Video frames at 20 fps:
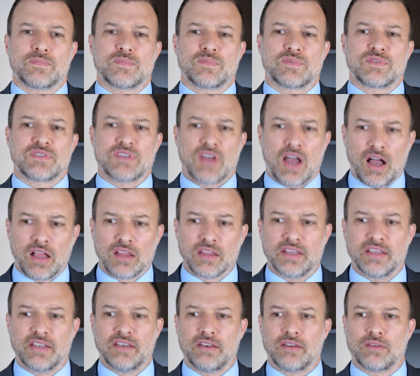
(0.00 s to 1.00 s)

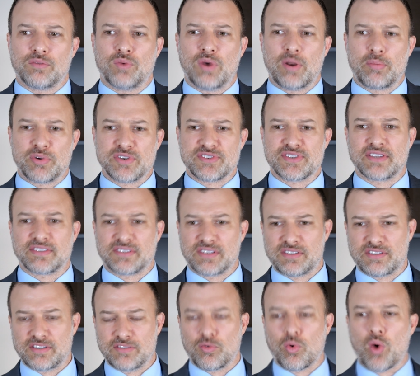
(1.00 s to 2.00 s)
solid,
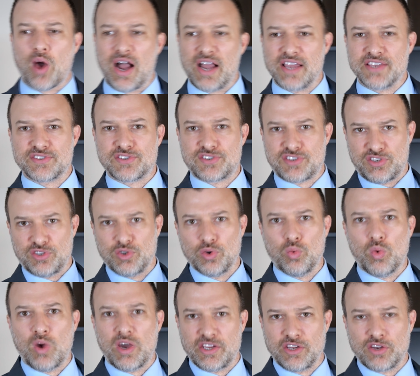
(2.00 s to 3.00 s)
representative wise to
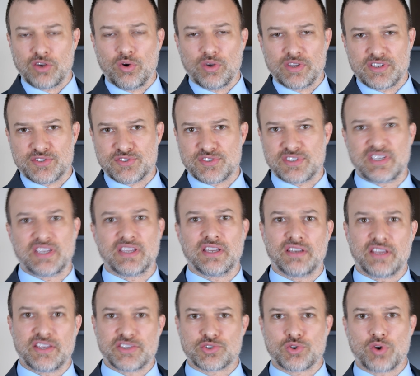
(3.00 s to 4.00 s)
what you're going to see in
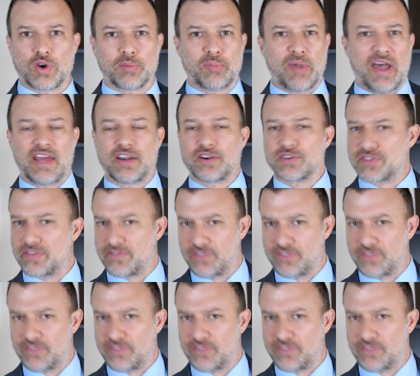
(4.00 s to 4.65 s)
historic patterns.